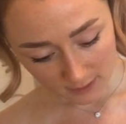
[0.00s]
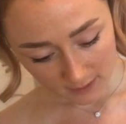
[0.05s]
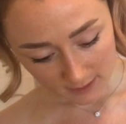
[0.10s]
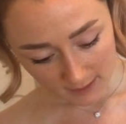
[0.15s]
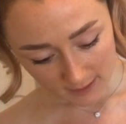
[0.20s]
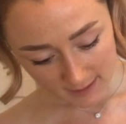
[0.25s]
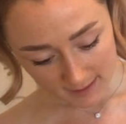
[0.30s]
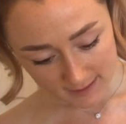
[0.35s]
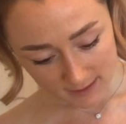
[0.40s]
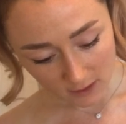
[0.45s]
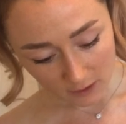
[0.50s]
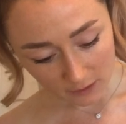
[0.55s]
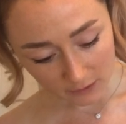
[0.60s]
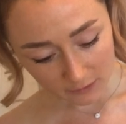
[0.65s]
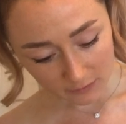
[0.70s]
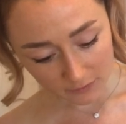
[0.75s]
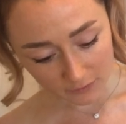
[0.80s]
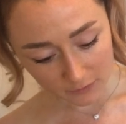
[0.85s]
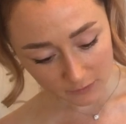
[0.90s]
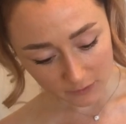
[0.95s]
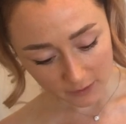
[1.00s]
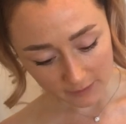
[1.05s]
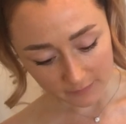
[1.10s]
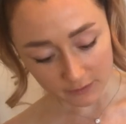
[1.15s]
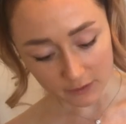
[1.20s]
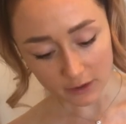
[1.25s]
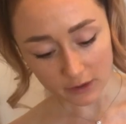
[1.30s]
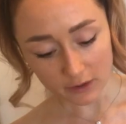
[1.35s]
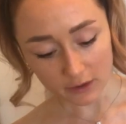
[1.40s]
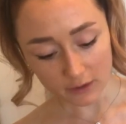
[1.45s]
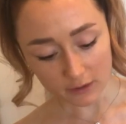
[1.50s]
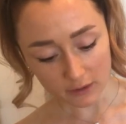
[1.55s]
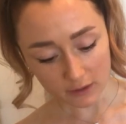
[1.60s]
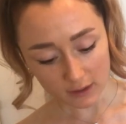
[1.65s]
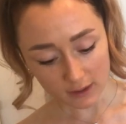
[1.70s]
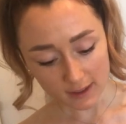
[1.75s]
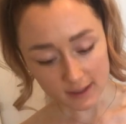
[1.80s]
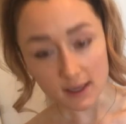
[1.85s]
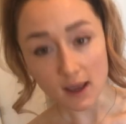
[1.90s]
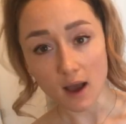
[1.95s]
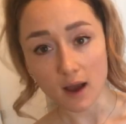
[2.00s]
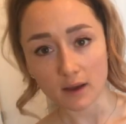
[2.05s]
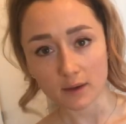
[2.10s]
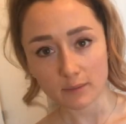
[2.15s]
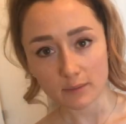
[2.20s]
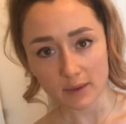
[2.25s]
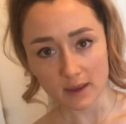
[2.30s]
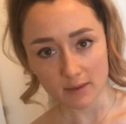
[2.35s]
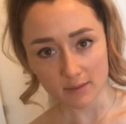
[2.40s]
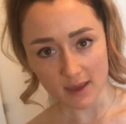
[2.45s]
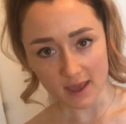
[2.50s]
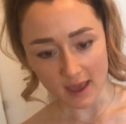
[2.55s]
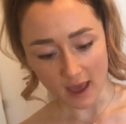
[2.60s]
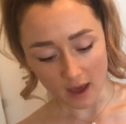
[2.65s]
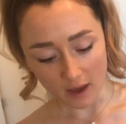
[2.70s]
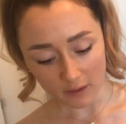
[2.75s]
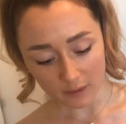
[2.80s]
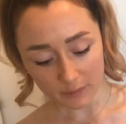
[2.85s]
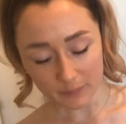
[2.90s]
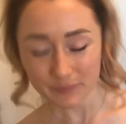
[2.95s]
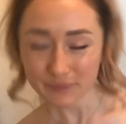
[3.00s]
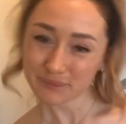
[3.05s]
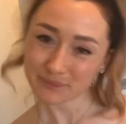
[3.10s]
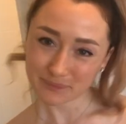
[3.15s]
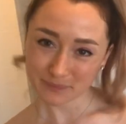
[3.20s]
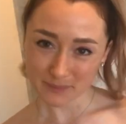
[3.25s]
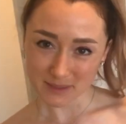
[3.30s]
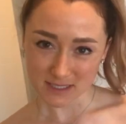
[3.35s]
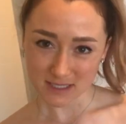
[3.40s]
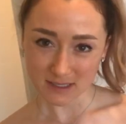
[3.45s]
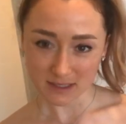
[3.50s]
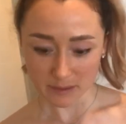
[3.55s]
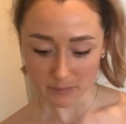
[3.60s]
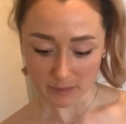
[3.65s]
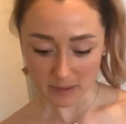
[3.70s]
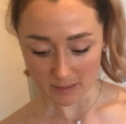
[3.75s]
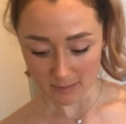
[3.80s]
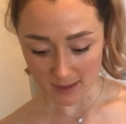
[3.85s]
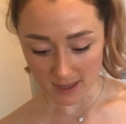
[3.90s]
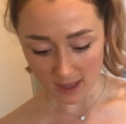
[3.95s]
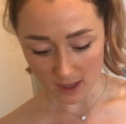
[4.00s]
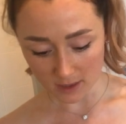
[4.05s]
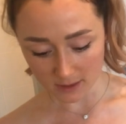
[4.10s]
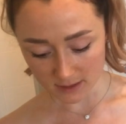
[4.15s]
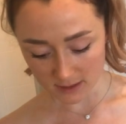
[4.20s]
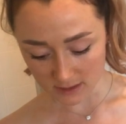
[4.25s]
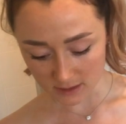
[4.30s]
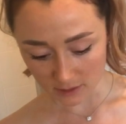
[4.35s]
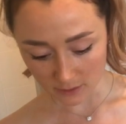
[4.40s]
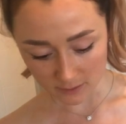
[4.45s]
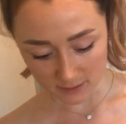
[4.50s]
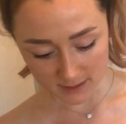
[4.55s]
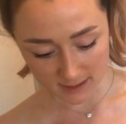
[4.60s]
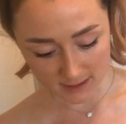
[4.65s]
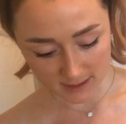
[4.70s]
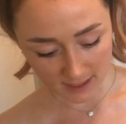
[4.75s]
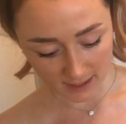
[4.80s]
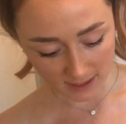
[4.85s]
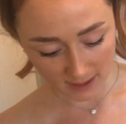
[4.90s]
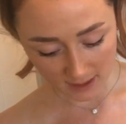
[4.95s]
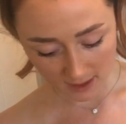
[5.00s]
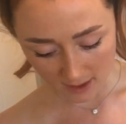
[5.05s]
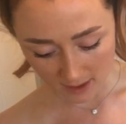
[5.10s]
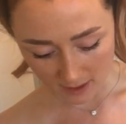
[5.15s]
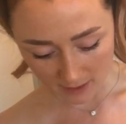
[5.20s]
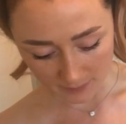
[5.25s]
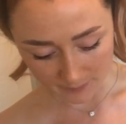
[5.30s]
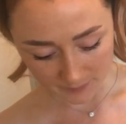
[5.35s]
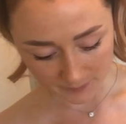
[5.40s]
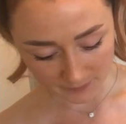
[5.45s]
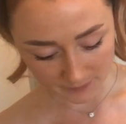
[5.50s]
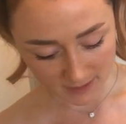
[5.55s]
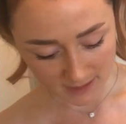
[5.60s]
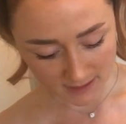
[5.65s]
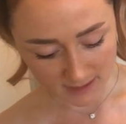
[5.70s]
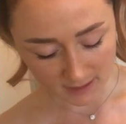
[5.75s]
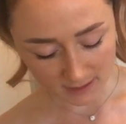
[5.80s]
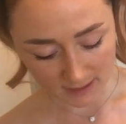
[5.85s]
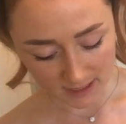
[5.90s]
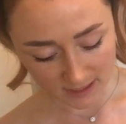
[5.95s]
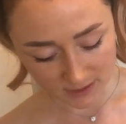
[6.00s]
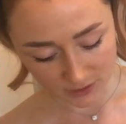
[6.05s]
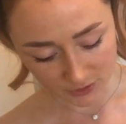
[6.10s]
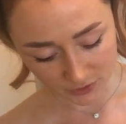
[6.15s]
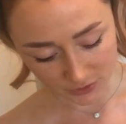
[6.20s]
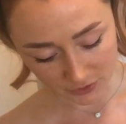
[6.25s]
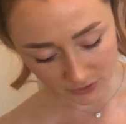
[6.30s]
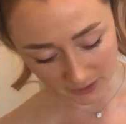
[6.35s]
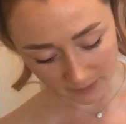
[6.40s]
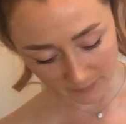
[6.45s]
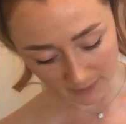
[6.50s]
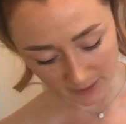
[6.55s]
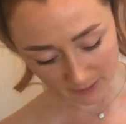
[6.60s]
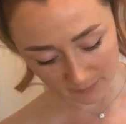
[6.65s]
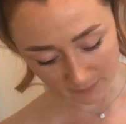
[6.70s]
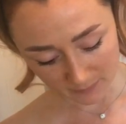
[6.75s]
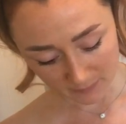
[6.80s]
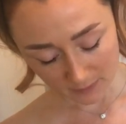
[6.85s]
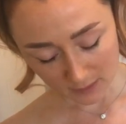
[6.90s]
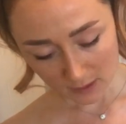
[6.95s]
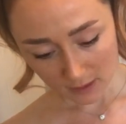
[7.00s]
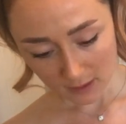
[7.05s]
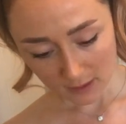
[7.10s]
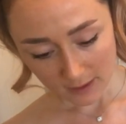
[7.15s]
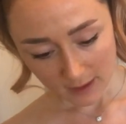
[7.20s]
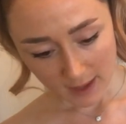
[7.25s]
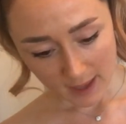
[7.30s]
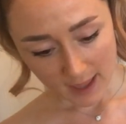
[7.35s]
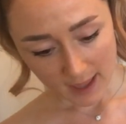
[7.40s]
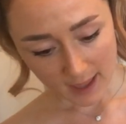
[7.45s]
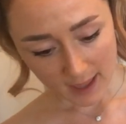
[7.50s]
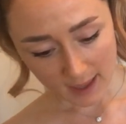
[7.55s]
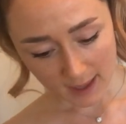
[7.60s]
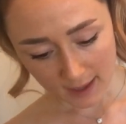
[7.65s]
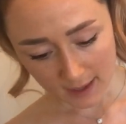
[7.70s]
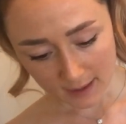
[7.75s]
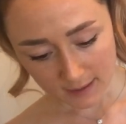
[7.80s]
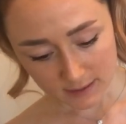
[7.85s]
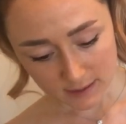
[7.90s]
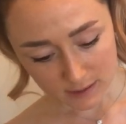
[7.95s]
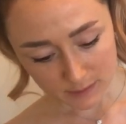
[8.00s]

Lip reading: It's called a Forever Young BBL, basically BBL. So it's like it's a laser treatment, and